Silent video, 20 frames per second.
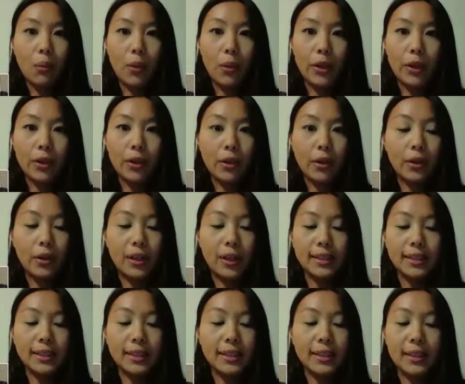whether
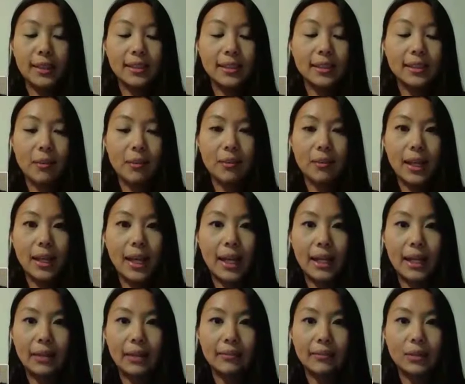it's
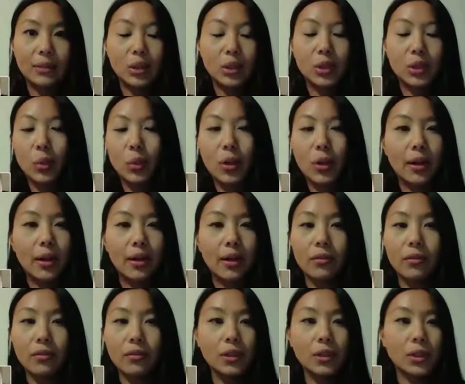something sort
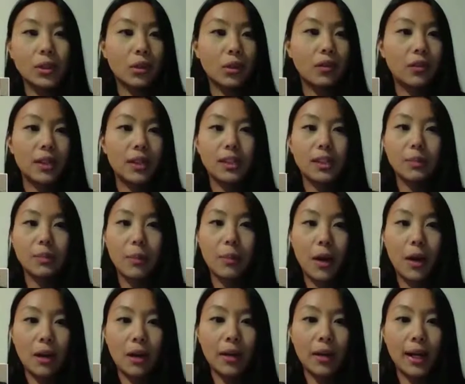of
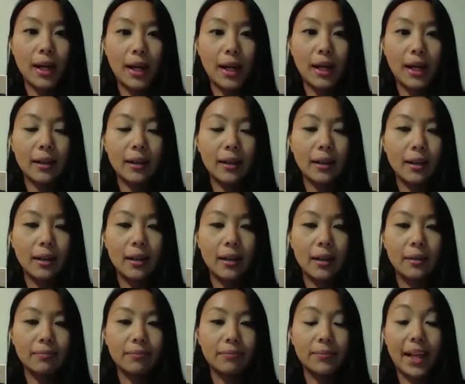inspiring,
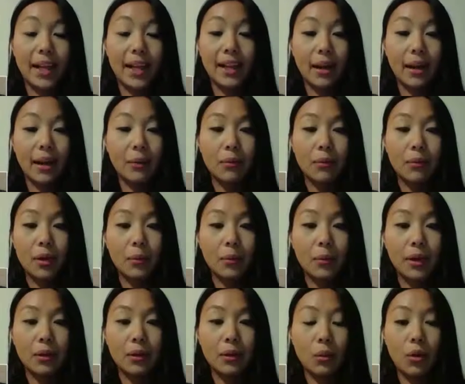like I wrote
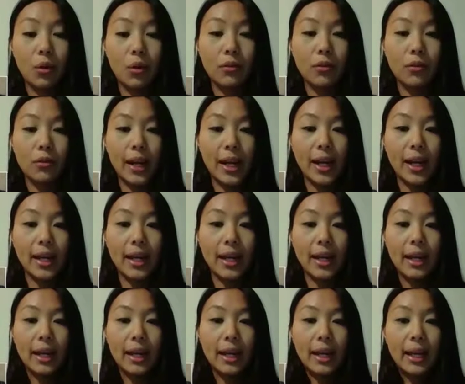with War of
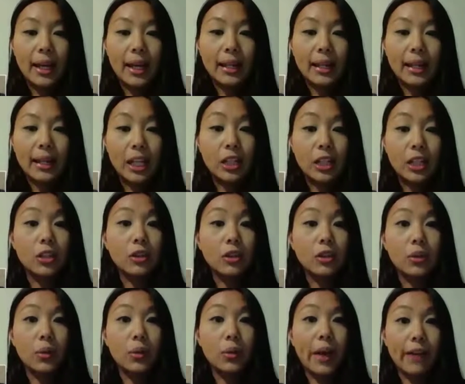Rain, then
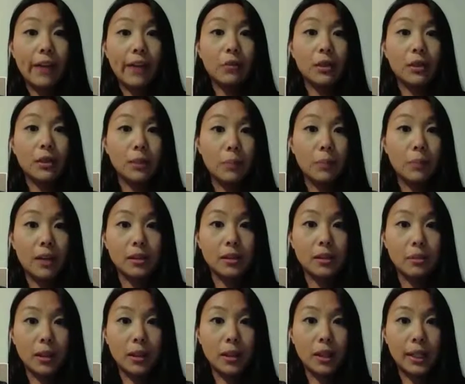you have a
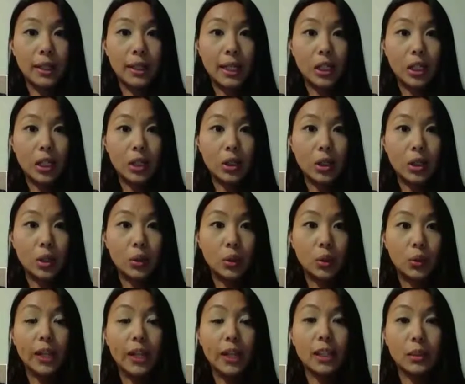responsibility
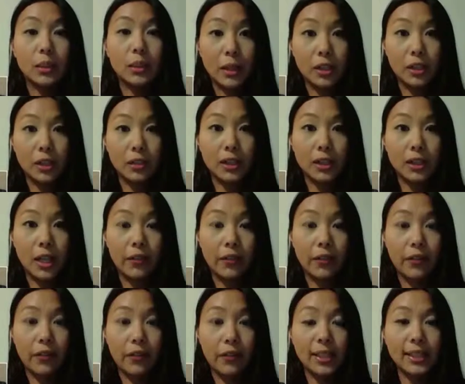to express
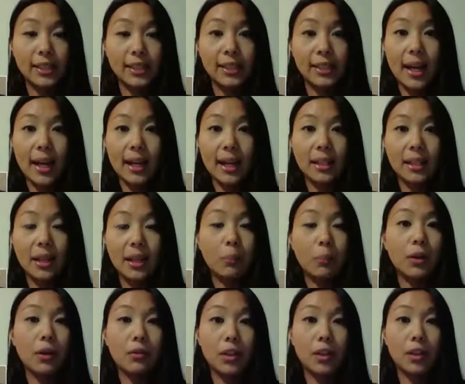yourself. It's not a
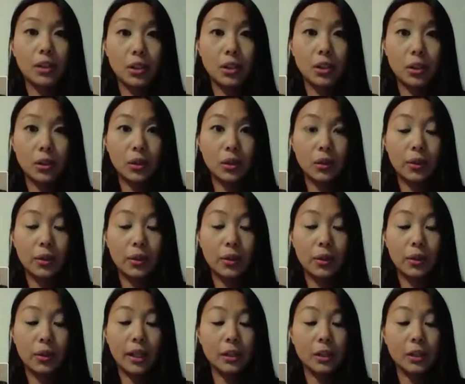privilege to
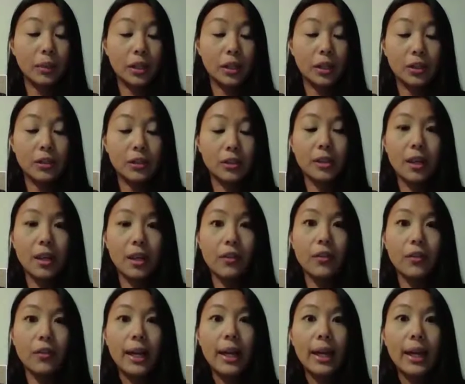express
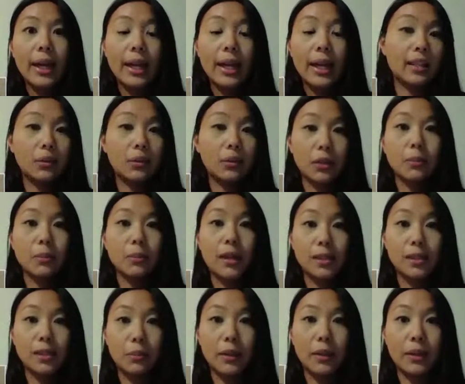yourself. It is a
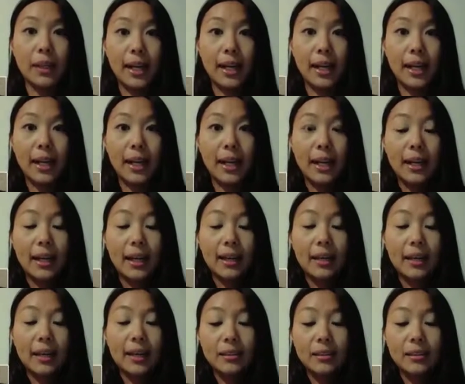responsibility.
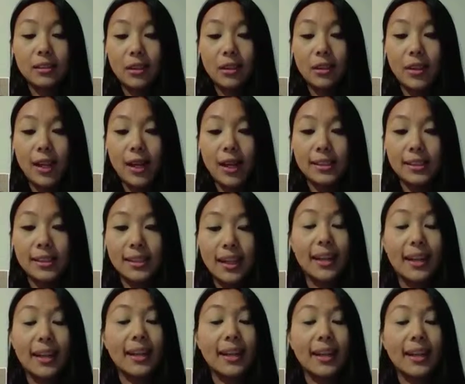And so
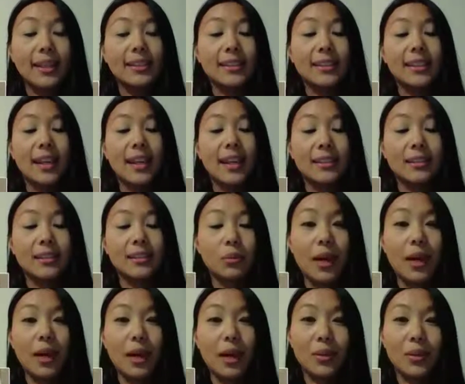I guess that's
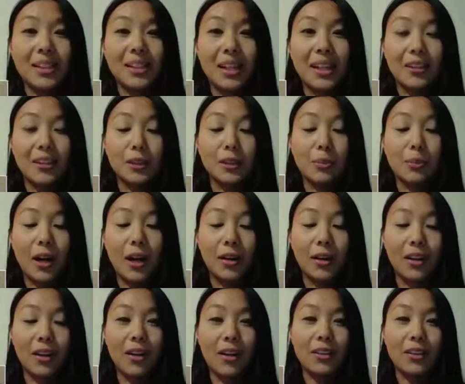what I would tell
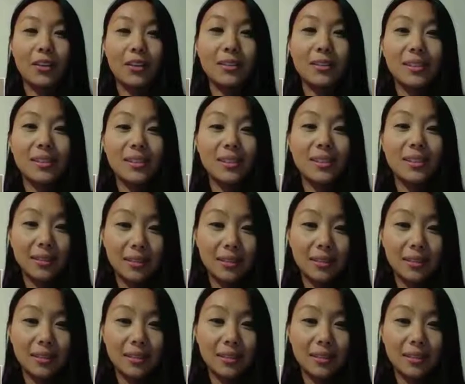aspiring authors.